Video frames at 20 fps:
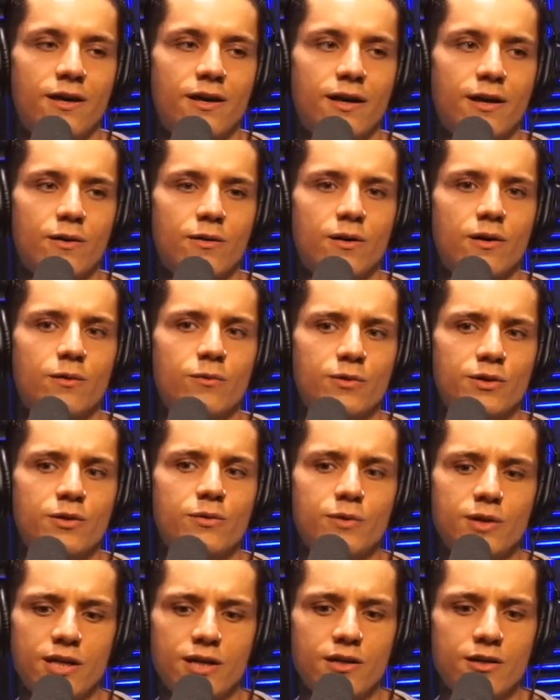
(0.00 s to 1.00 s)
How long were
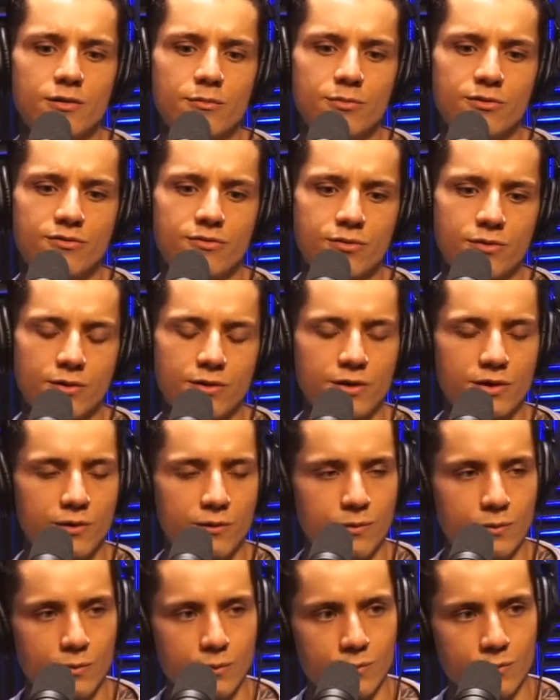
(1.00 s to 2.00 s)
you here before
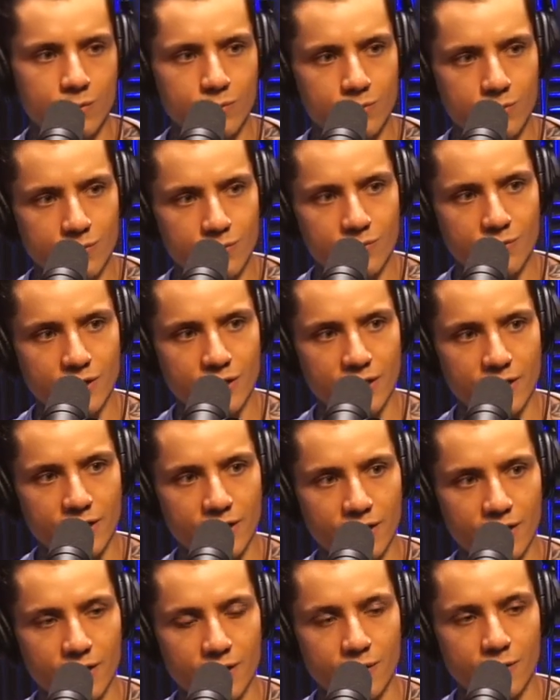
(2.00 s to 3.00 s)
you kind of
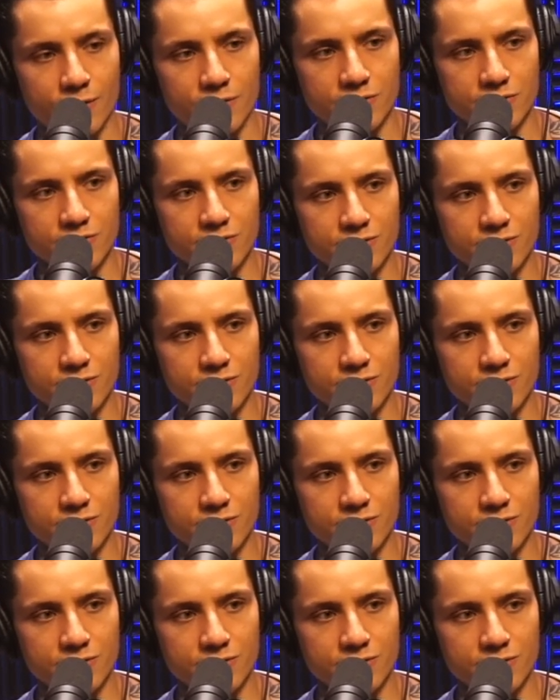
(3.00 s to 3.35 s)
got noticed?